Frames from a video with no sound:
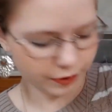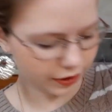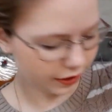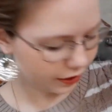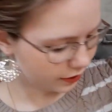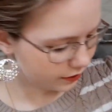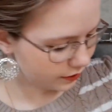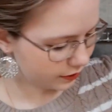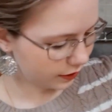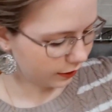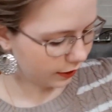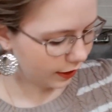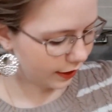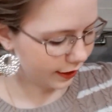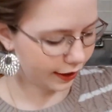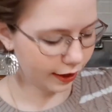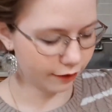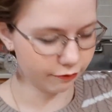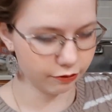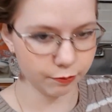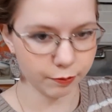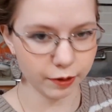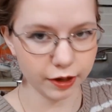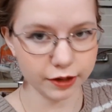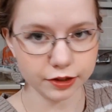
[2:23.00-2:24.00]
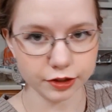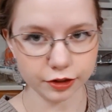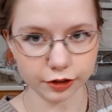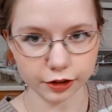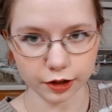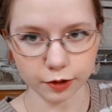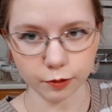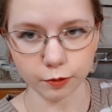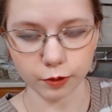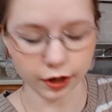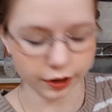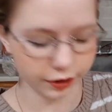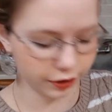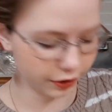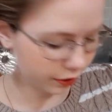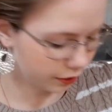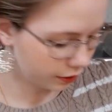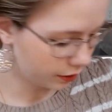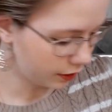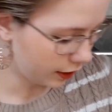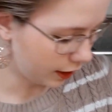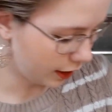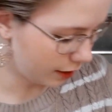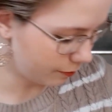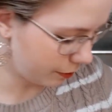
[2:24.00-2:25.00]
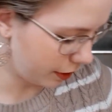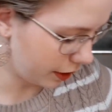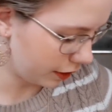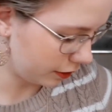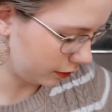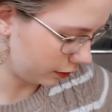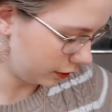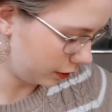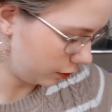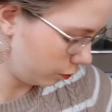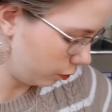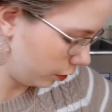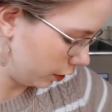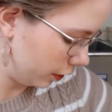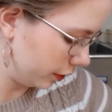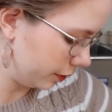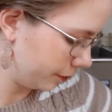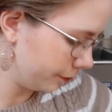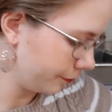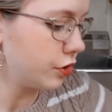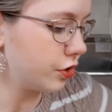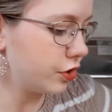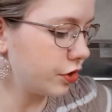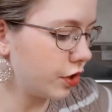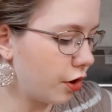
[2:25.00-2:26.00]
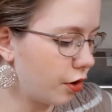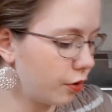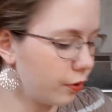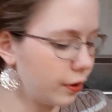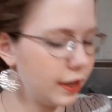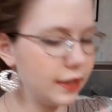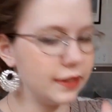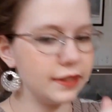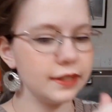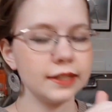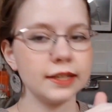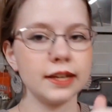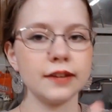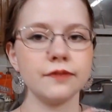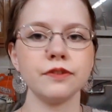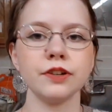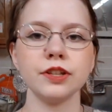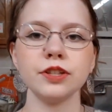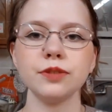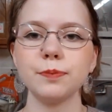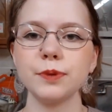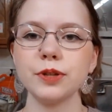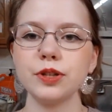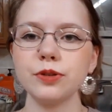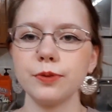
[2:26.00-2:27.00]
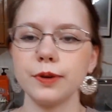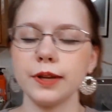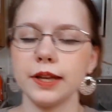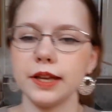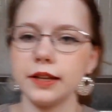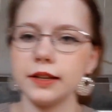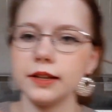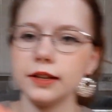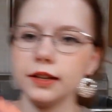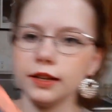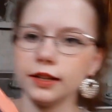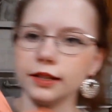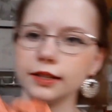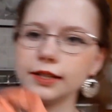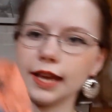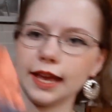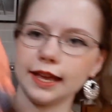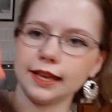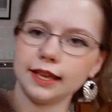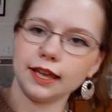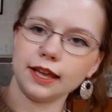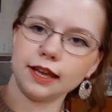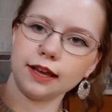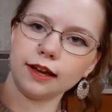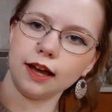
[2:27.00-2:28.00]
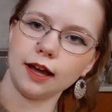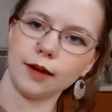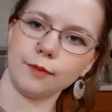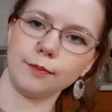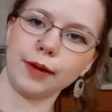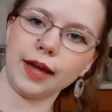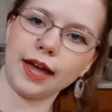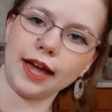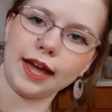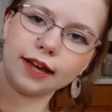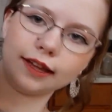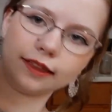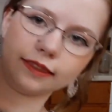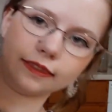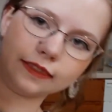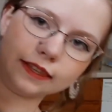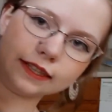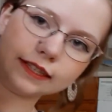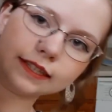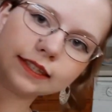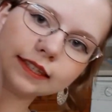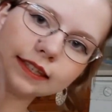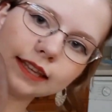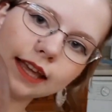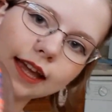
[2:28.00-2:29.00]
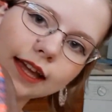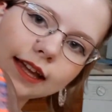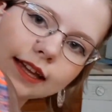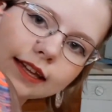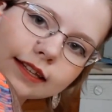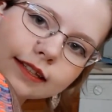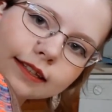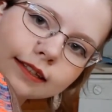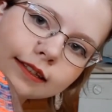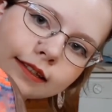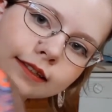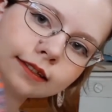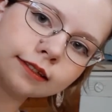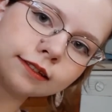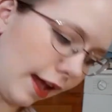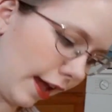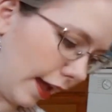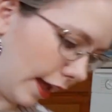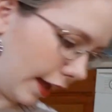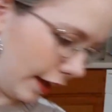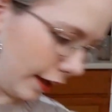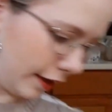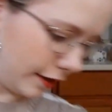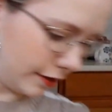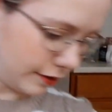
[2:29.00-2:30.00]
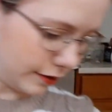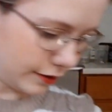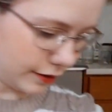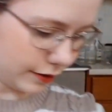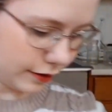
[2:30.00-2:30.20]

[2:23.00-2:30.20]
because I like having my dirty water and my clean water. So it's the difference between taking a bag this size and